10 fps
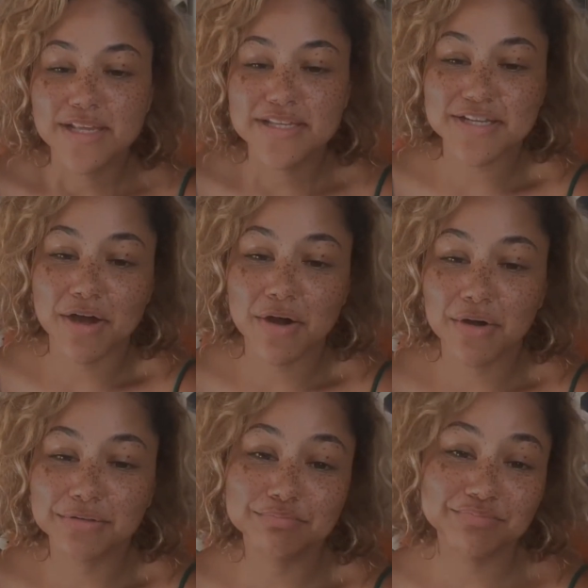
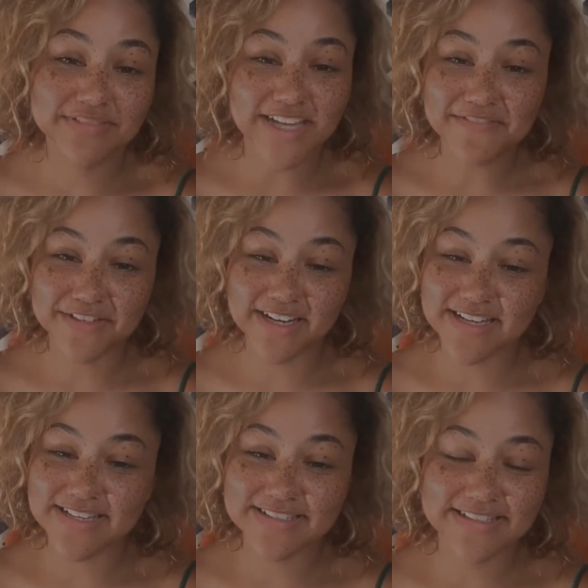So,
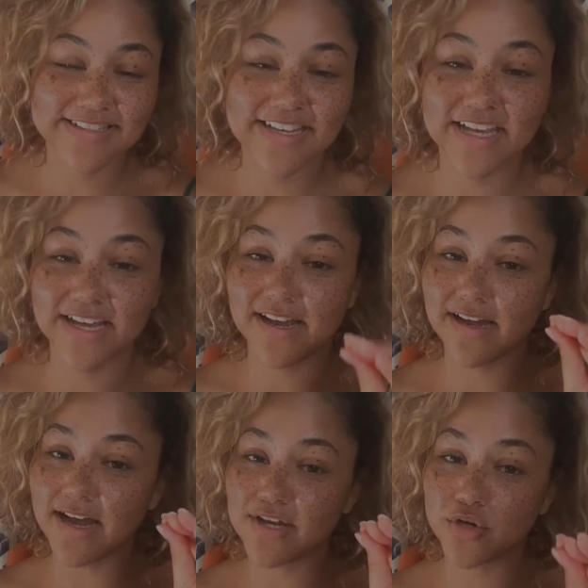definitely,
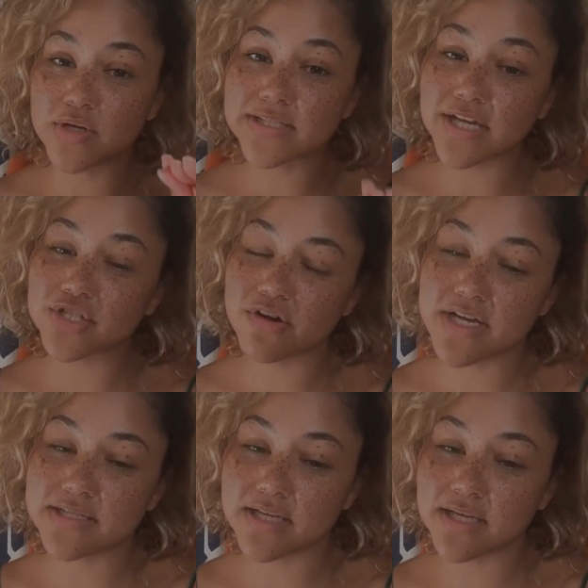I know it sounds
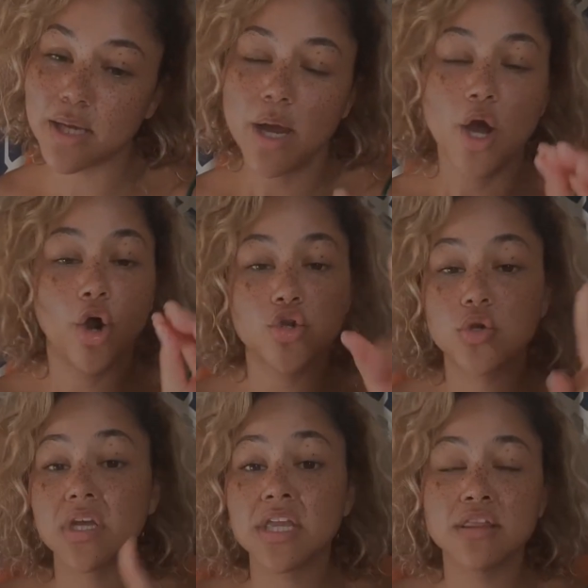crazy, or
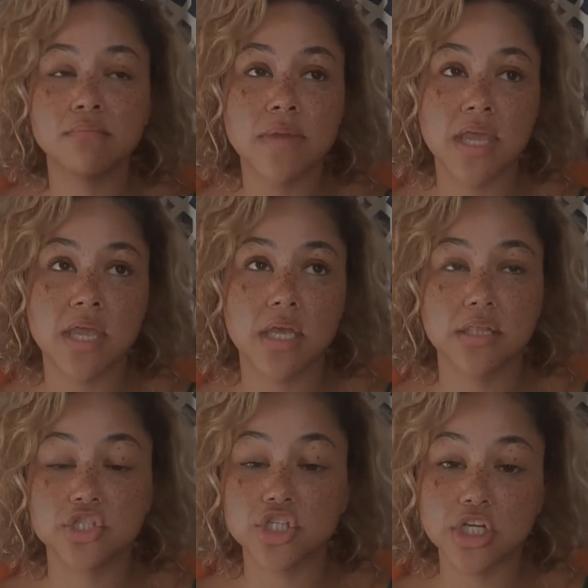you can either
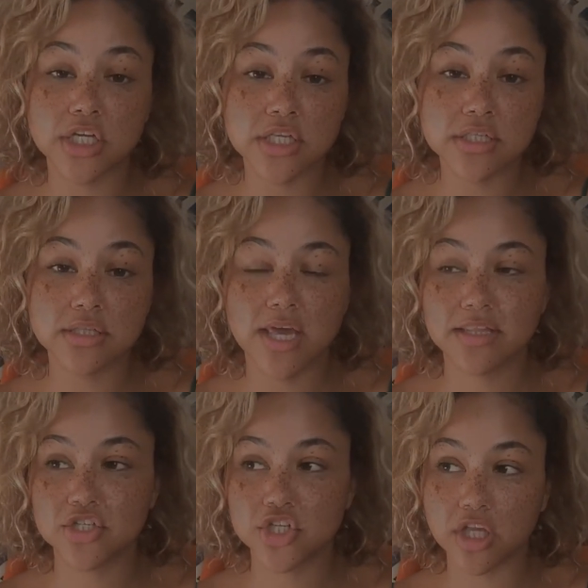make the chicken,
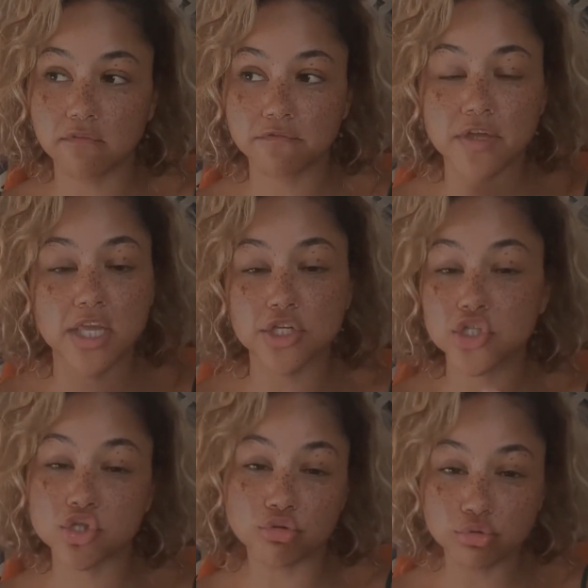like, the chicken feet in
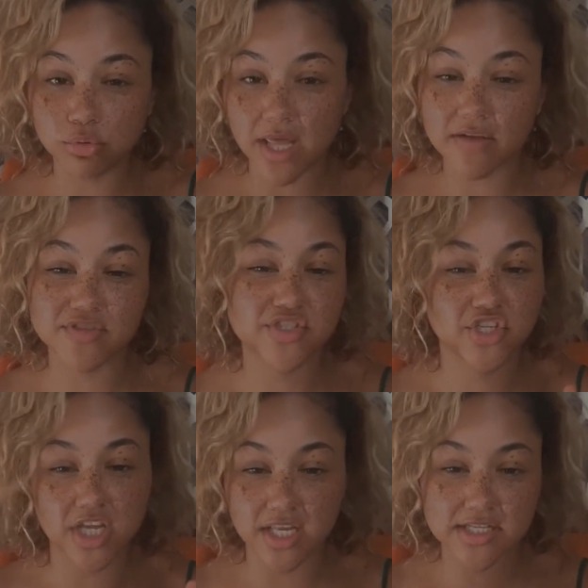a stew, like, if it's
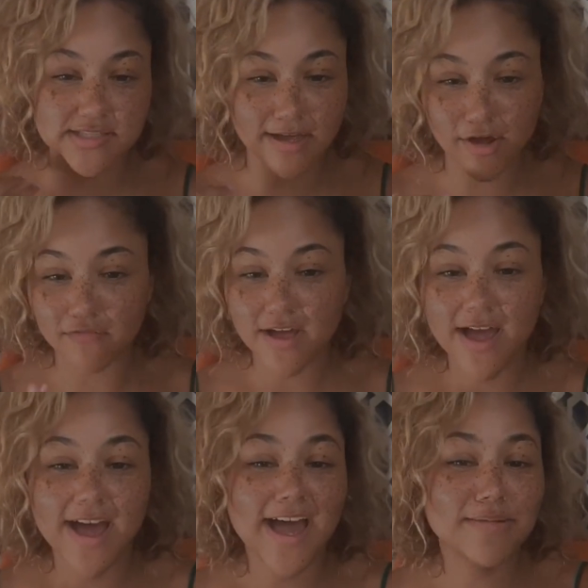chicken itself.
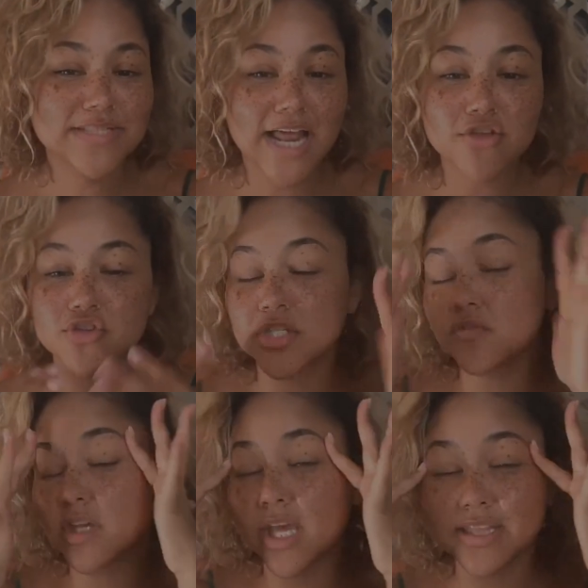I'm telling you,
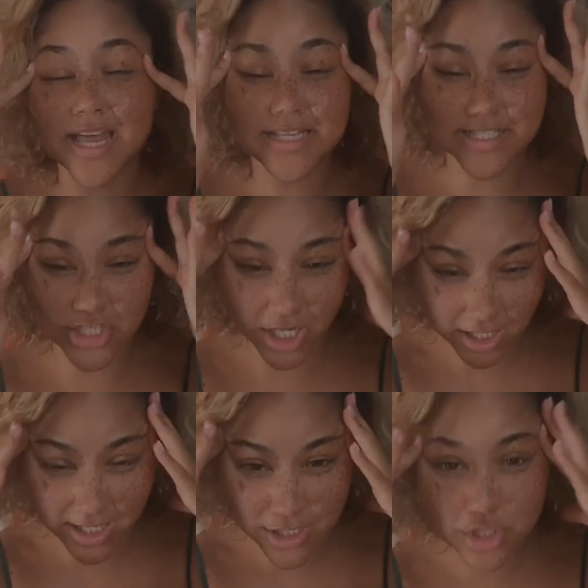just forget that it's
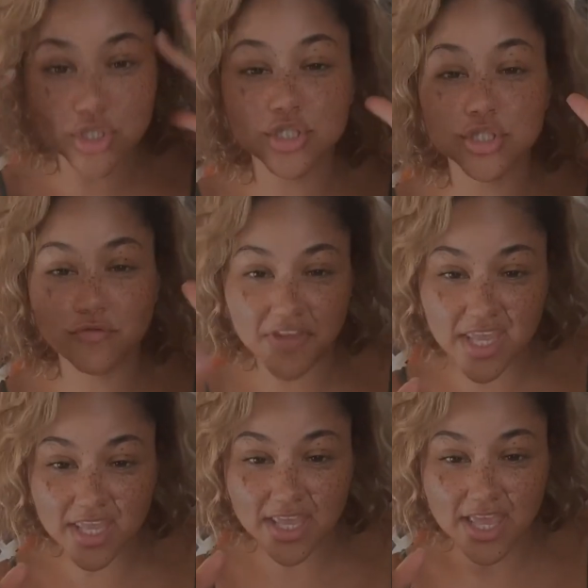chicken
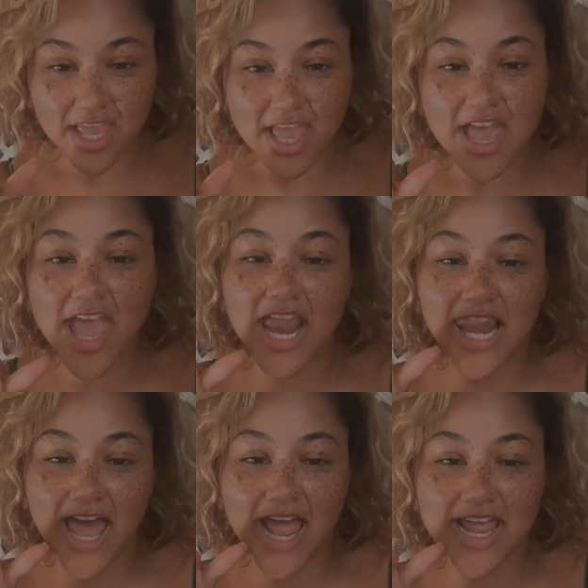feet
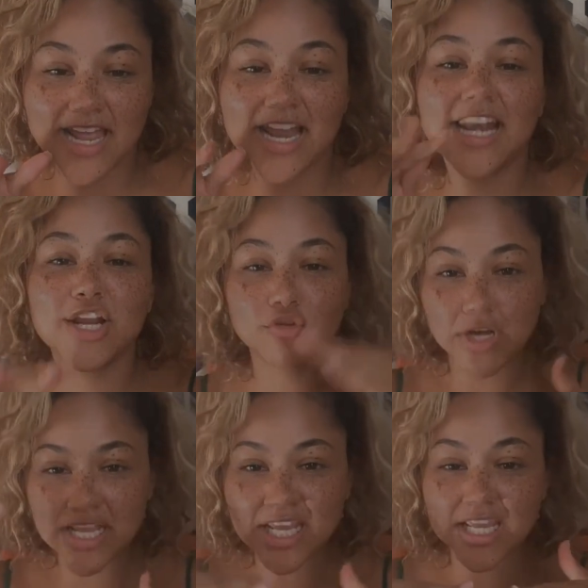and, like,
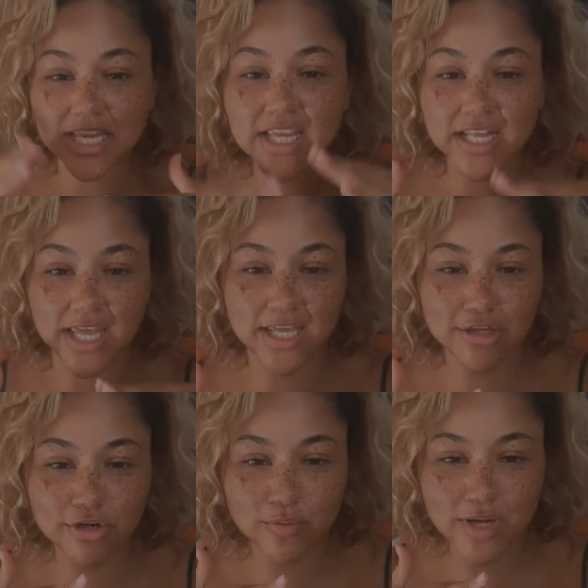literally eat it.
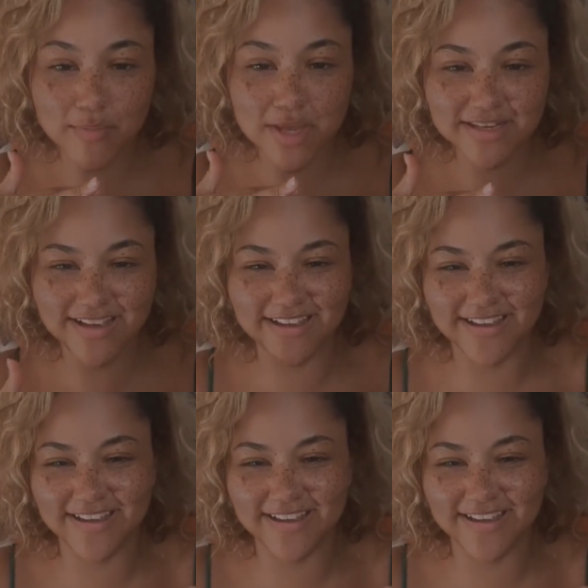You know what I mean?